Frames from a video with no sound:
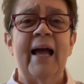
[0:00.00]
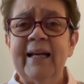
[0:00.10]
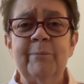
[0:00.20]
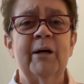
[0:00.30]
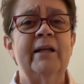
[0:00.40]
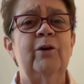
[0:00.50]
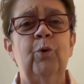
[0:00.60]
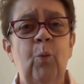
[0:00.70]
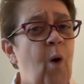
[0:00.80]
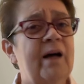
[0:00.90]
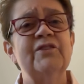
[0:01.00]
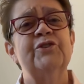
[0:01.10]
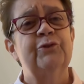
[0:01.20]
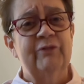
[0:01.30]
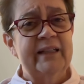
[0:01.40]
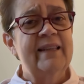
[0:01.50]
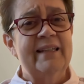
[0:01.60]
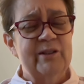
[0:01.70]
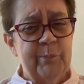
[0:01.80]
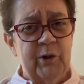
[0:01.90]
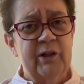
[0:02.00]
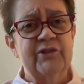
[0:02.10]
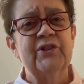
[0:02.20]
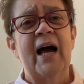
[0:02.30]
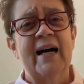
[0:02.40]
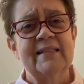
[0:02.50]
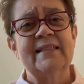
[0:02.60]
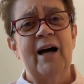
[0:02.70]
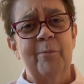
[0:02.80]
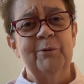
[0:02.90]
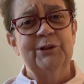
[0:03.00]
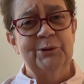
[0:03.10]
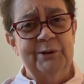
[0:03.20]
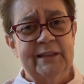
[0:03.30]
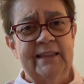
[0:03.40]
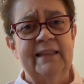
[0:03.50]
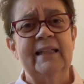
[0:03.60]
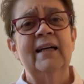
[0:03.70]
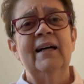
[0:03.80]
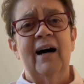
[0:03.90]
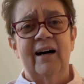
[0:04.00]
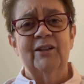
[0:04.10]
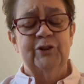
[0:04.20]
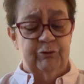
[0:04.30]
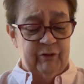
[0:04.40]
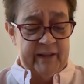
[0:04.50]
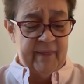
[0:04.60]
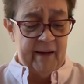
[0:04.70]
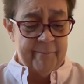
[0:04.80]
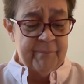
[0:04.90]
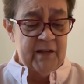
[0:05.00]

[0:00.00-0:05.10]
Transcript: anybody who wants to read these books has the opportunity, to read them.